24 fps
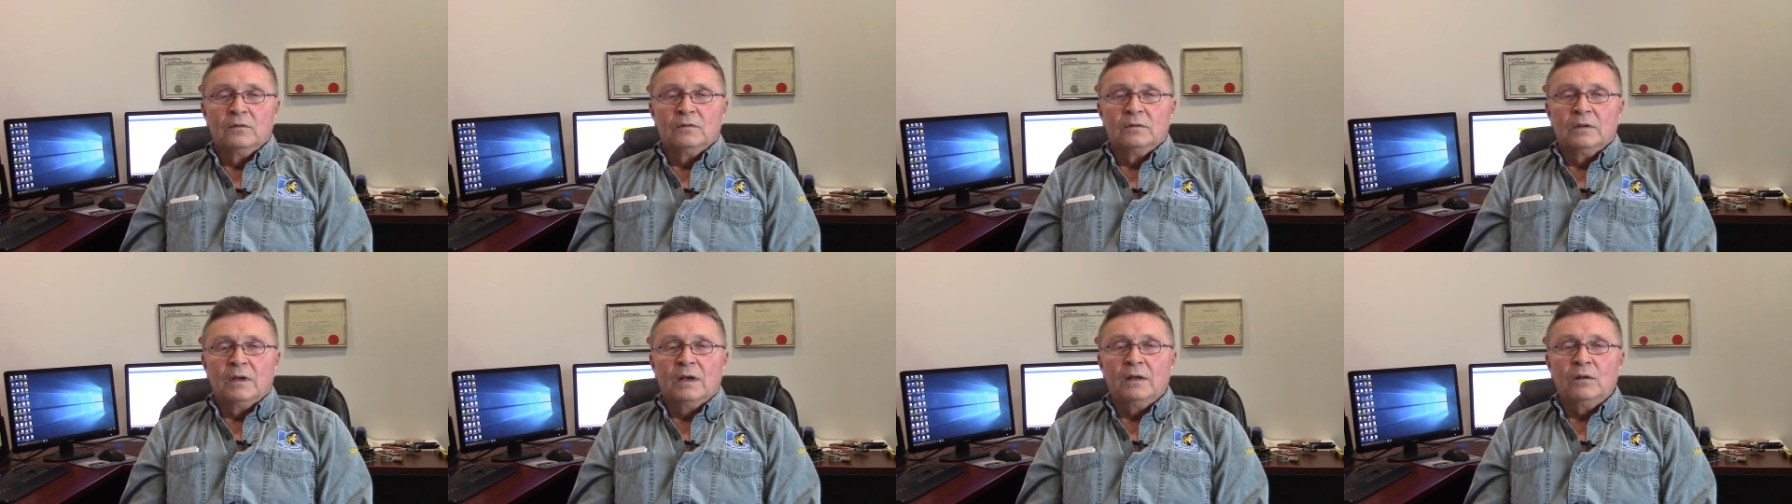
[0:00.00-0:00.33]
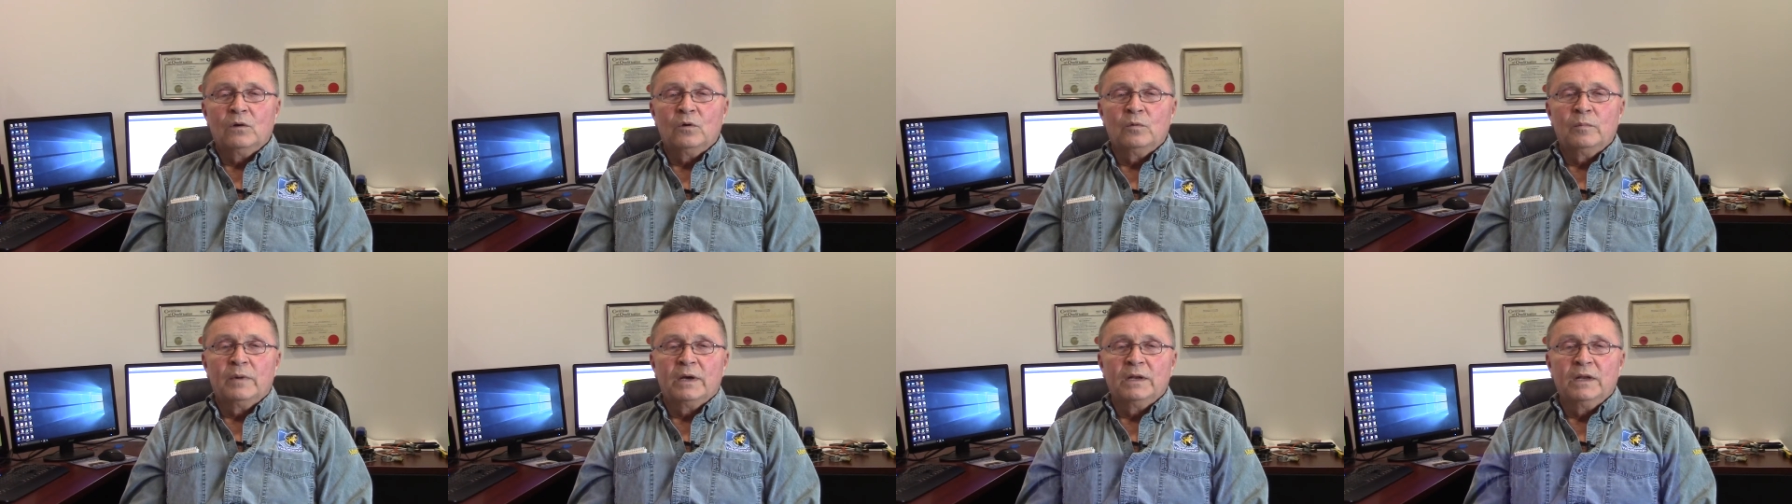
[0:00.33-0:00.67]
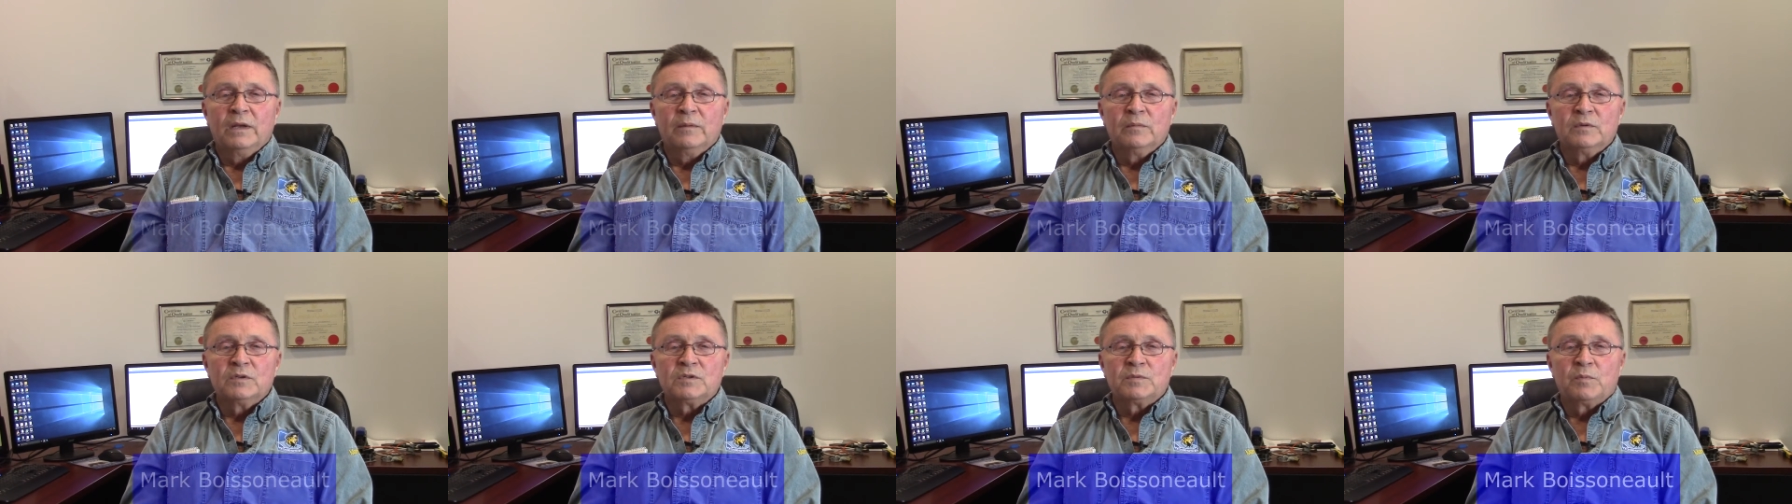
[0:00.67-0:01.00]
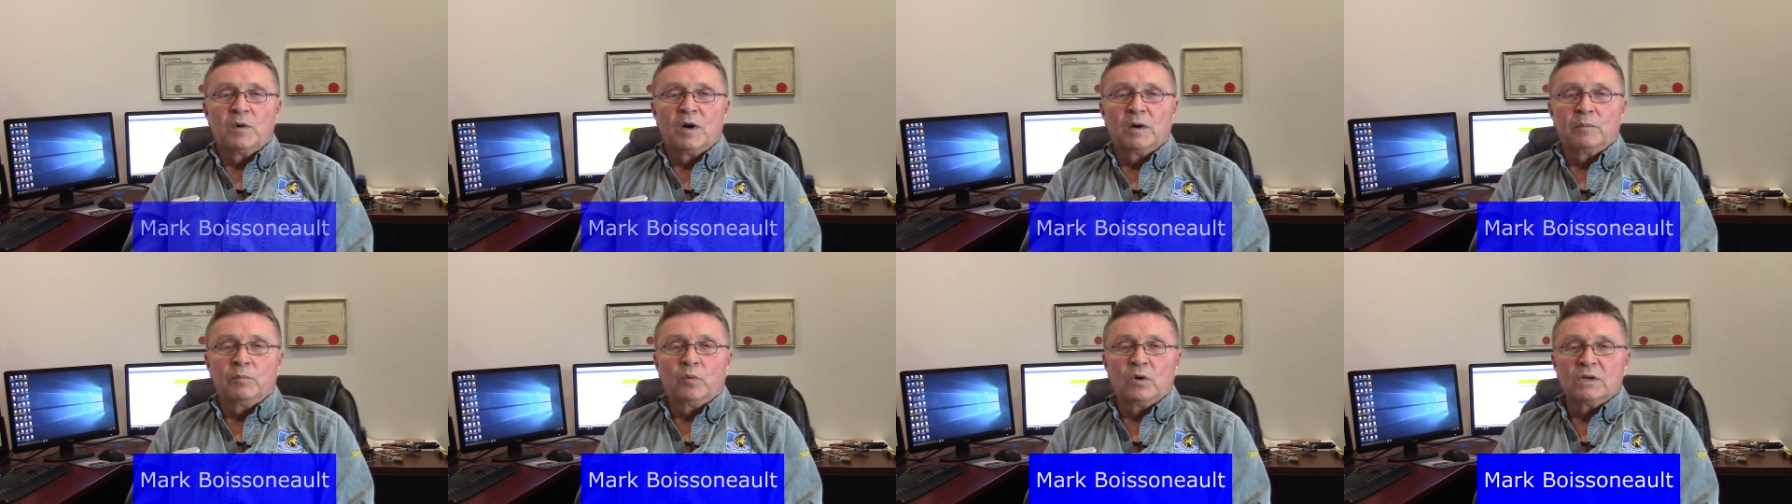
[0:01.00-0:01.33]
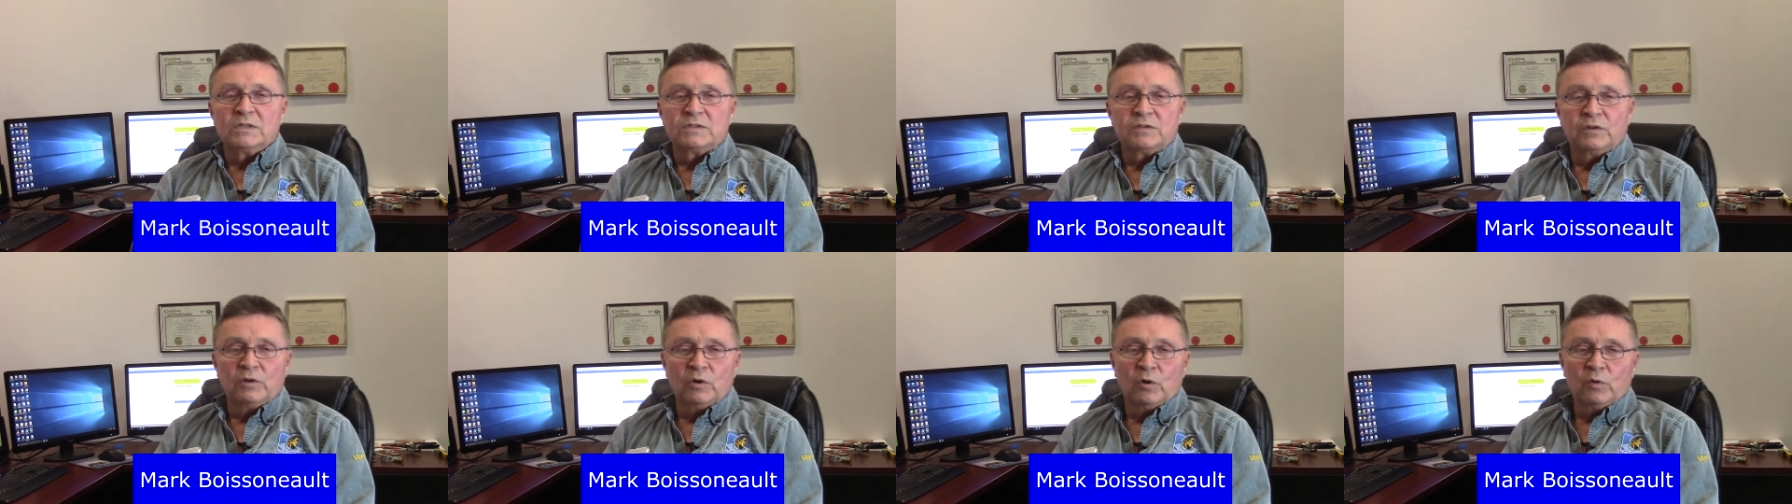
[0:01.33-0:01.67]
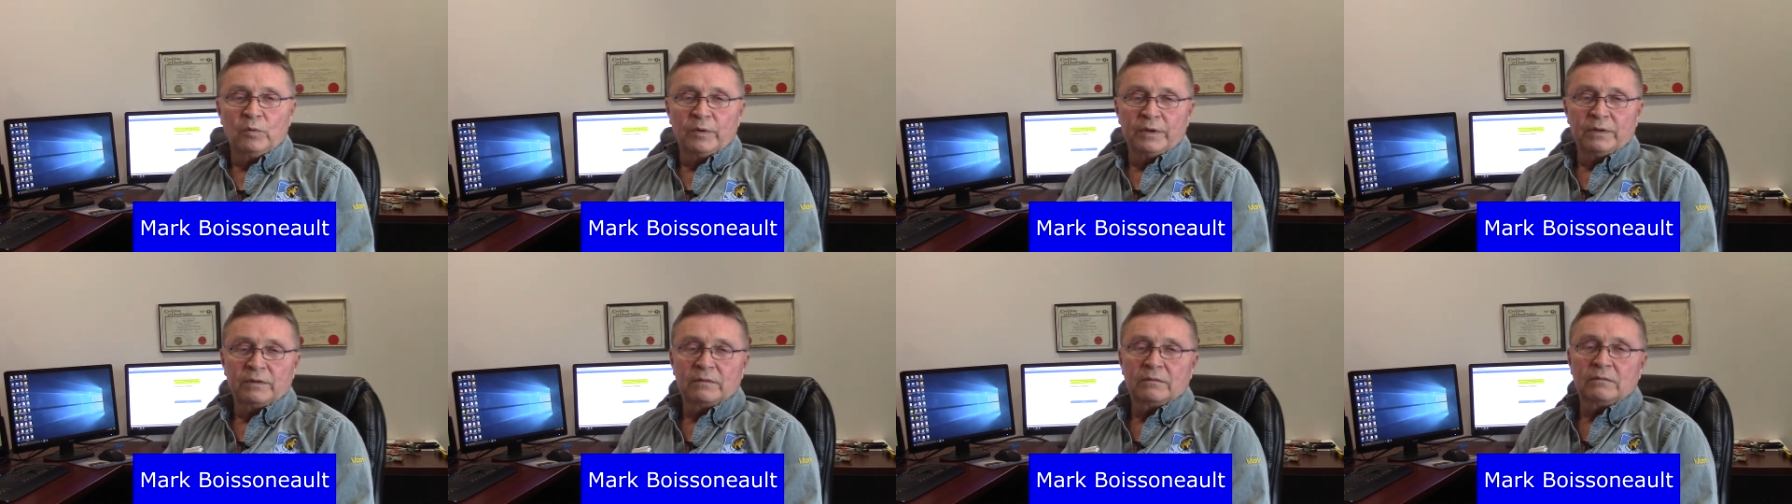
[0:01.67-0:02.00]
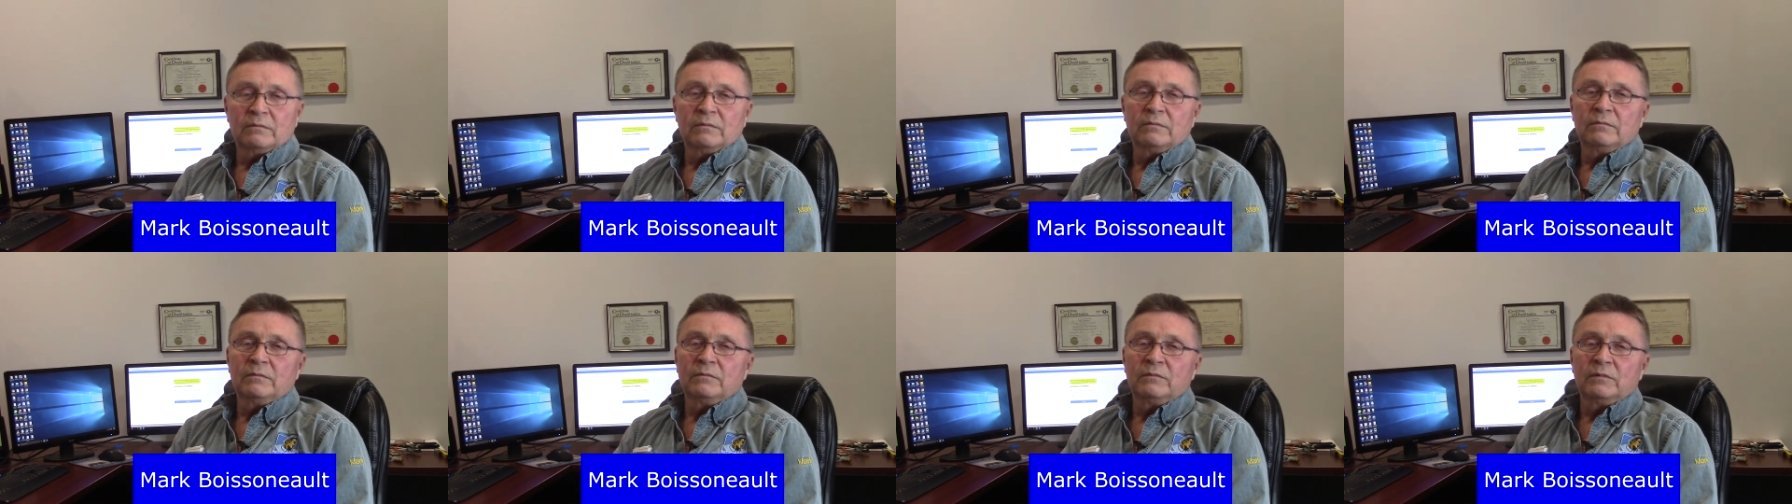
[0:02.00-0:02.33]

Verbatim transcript: Hello, my name is Mark Boissoneault with